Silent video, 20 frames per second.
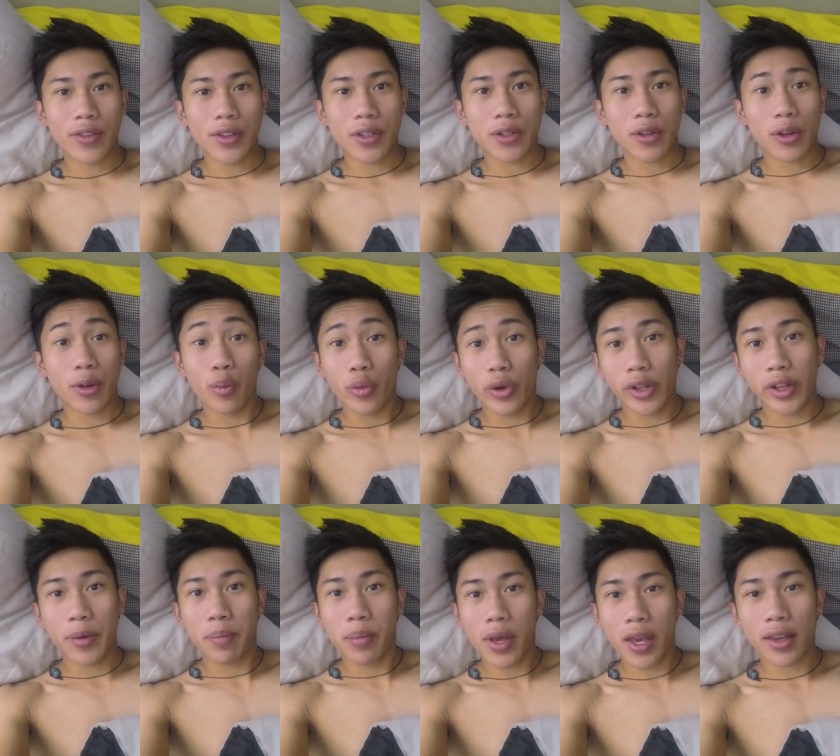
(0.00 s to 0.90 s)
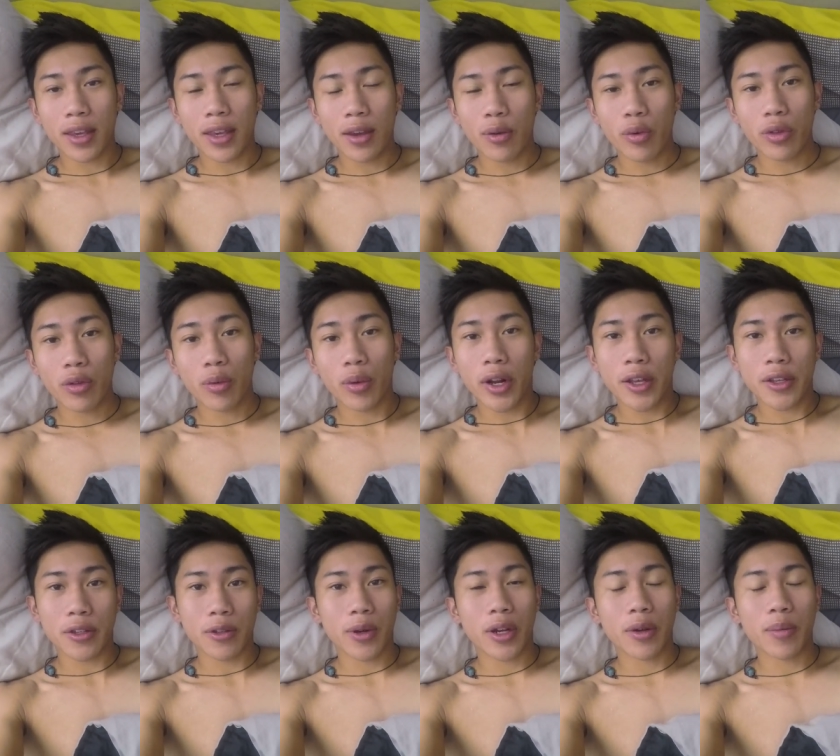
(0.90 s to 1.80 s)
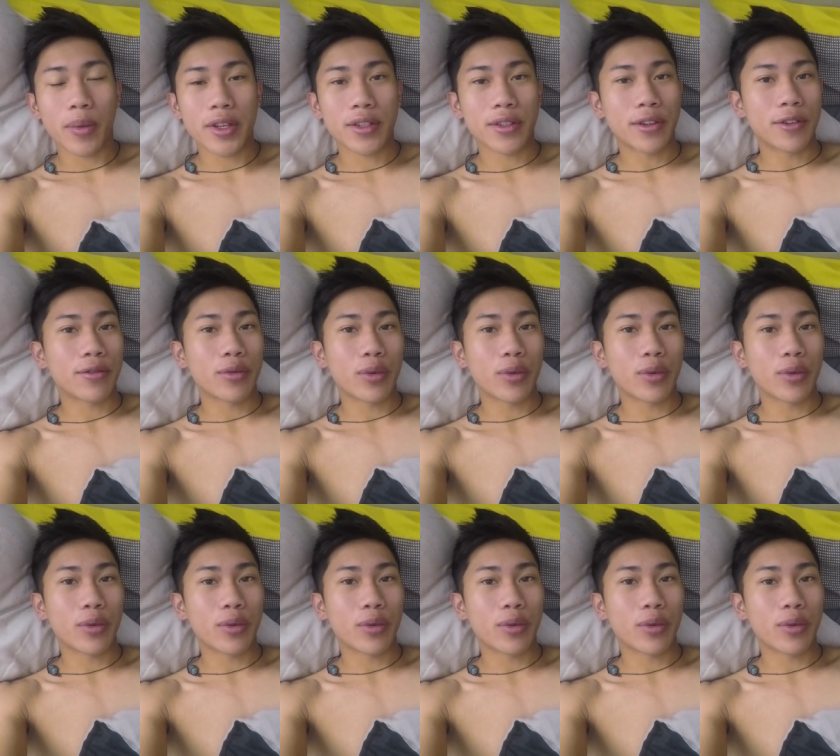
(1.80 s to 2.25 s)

And so I'm really picky with what I surround myself